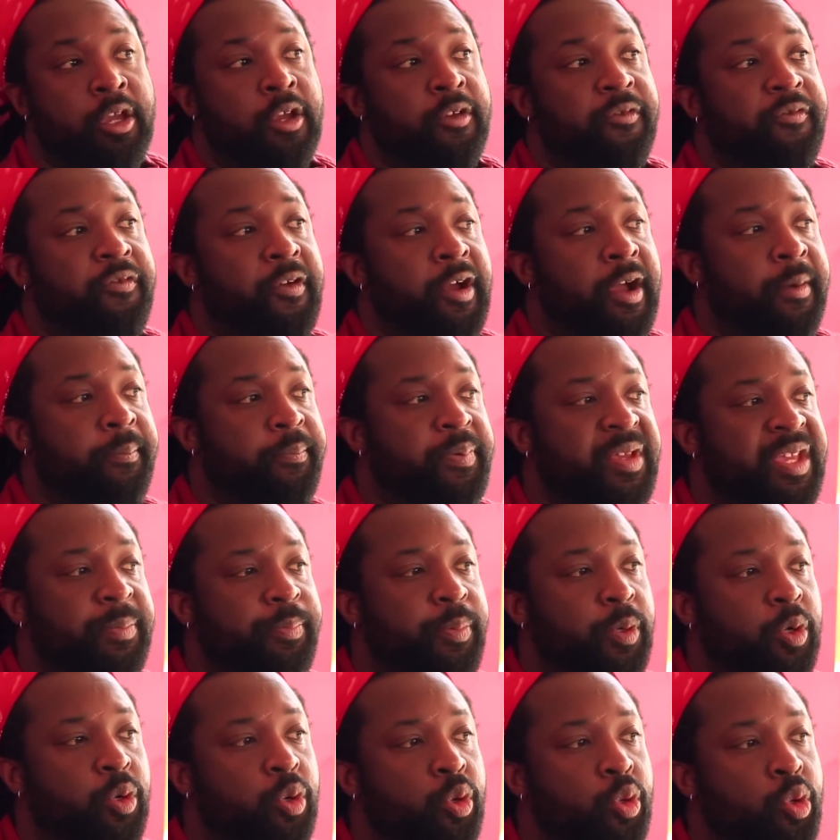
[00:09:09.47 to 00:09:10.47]
from
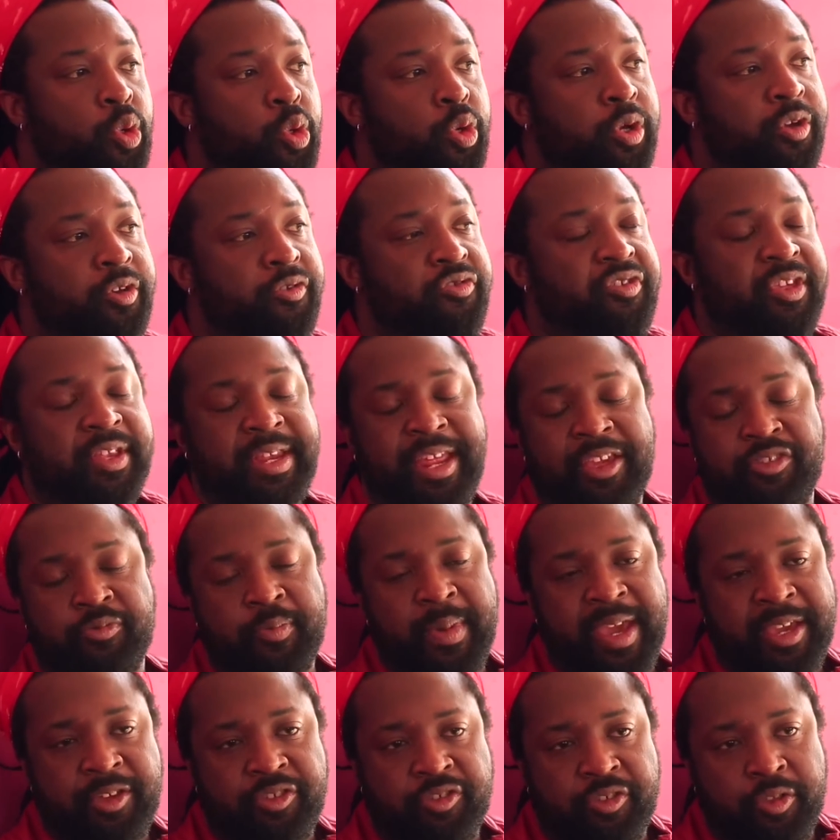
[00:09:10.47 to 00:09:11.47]
people who say that's
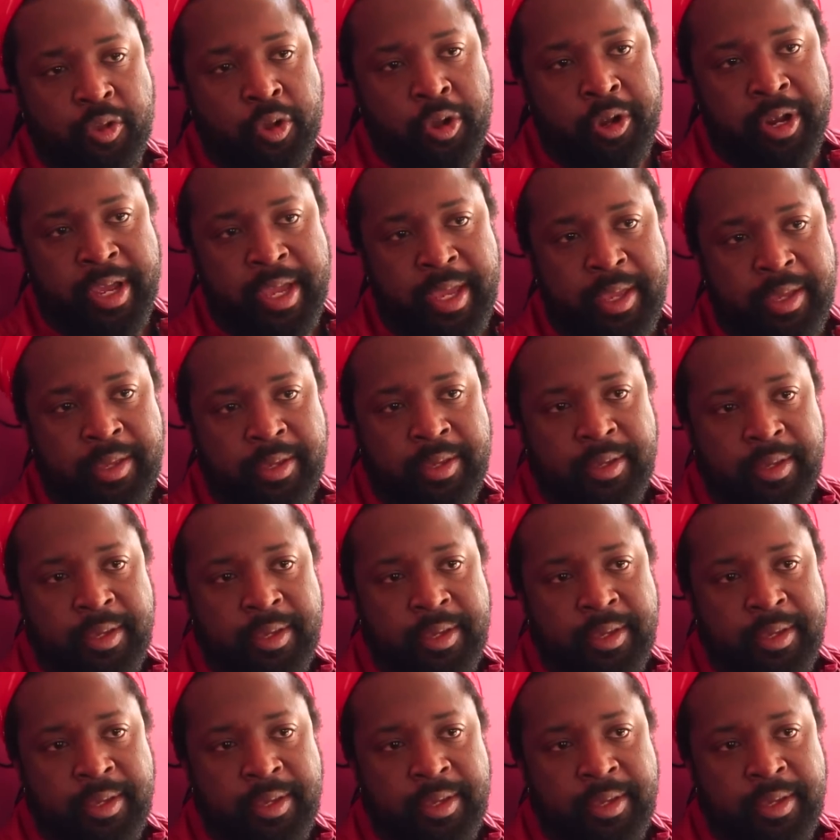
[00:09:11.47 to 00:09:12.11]
my story.